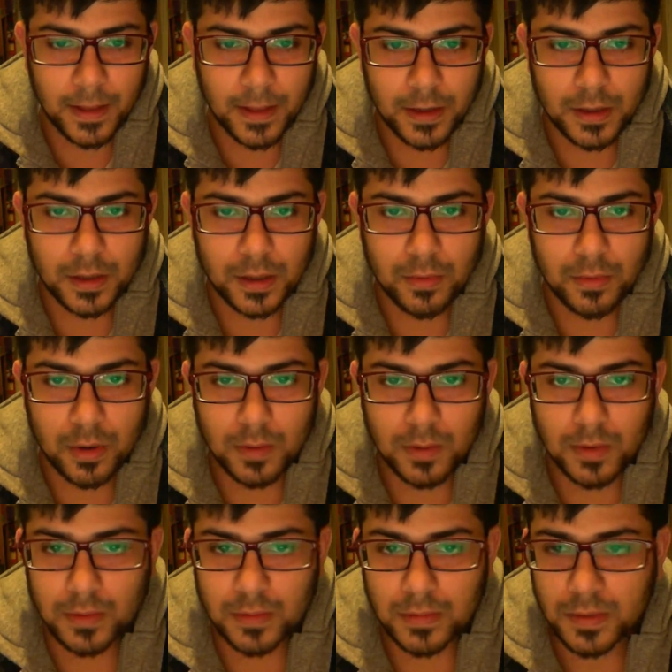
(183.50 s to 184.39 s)
You
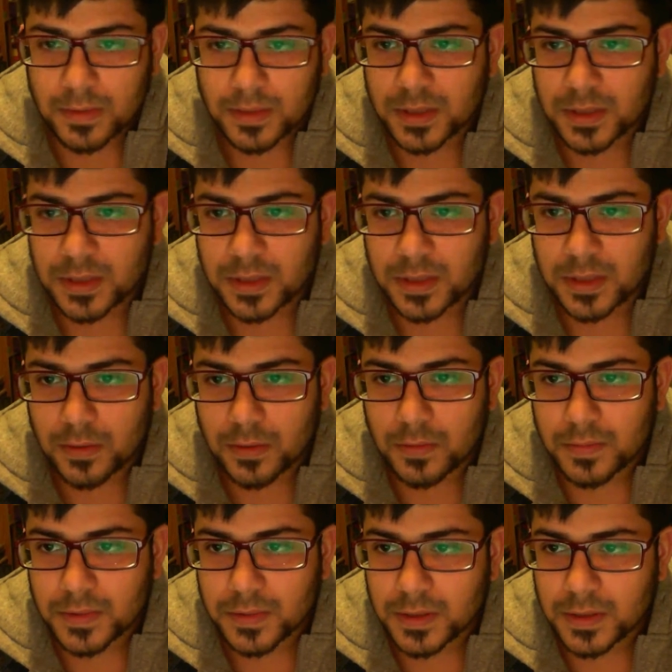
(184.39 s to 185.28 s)
probably won't be able to see.
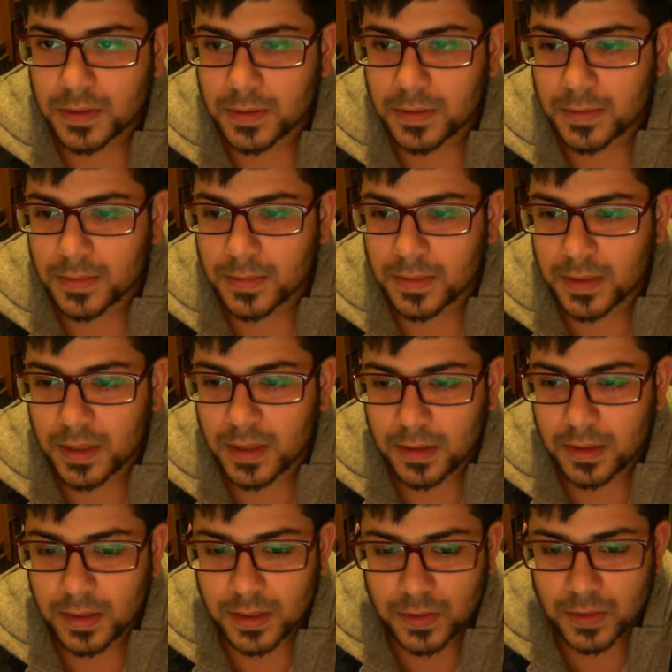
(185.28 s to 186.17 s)
Oops, not
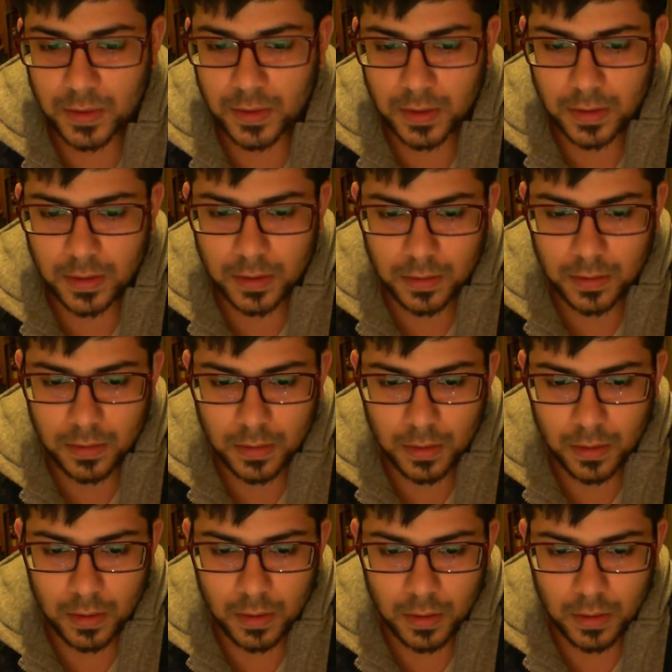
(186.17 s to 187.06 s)
this one.
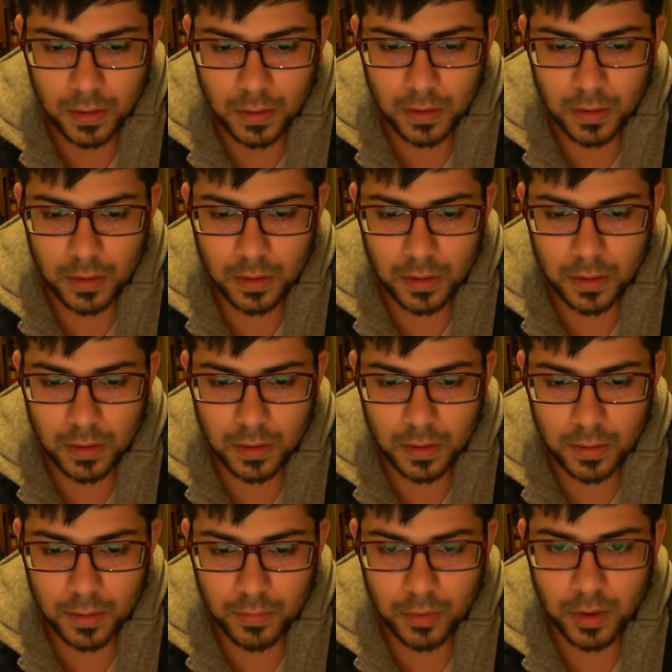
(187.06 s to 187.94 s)

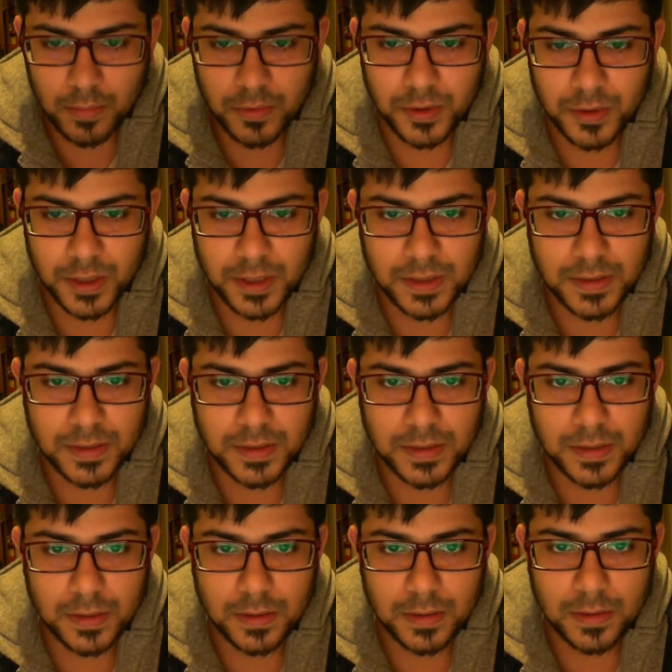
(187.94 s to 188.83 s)
Uh, properties.
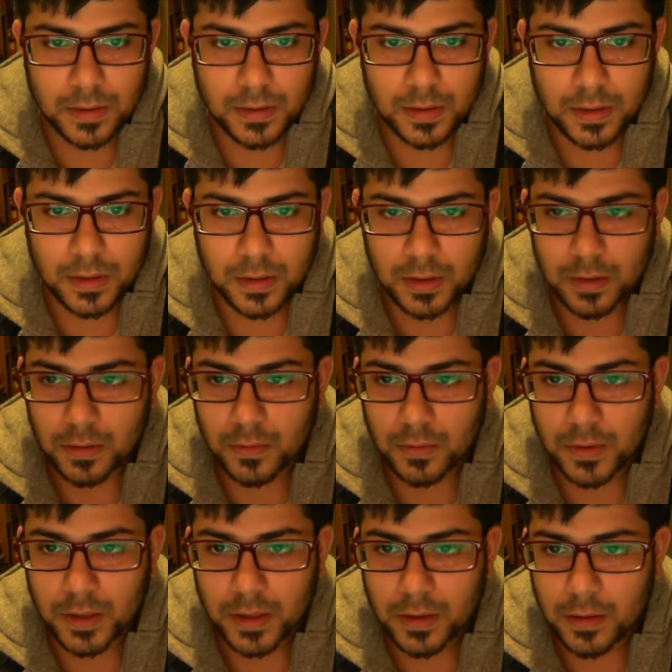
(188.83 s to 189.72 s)
All right.